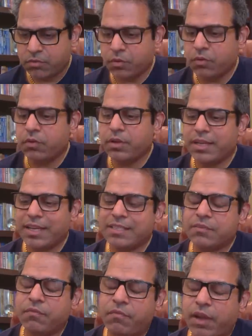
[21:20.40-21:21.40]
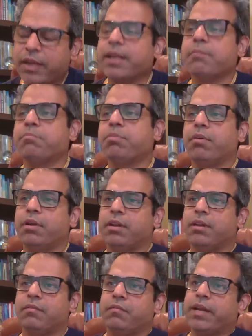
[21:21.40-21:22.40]
So it's very
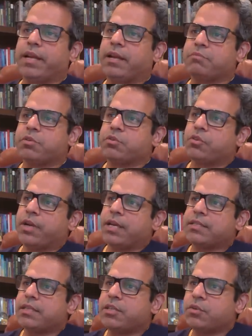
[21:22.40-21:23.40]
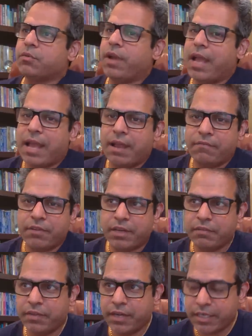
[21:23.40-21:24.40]
important when it comes to transit to
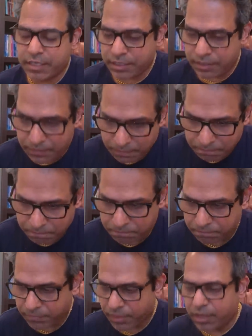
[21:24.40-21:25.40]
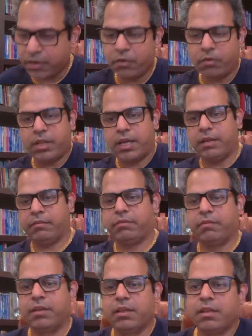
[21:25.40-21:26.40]
have divinity in your life.
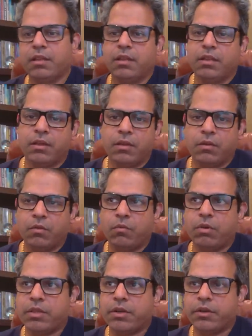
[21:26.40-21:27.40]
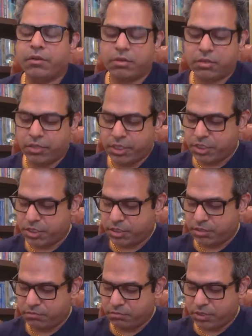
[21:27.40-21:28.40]
Whether you're a
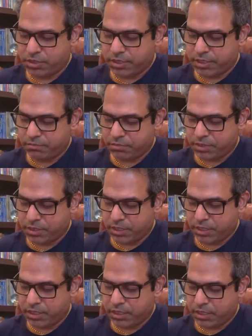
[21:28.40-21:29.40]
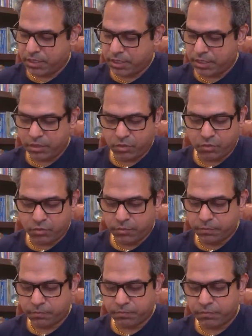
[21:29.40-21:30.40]
Christian, Muslim, Sikh, Hindu,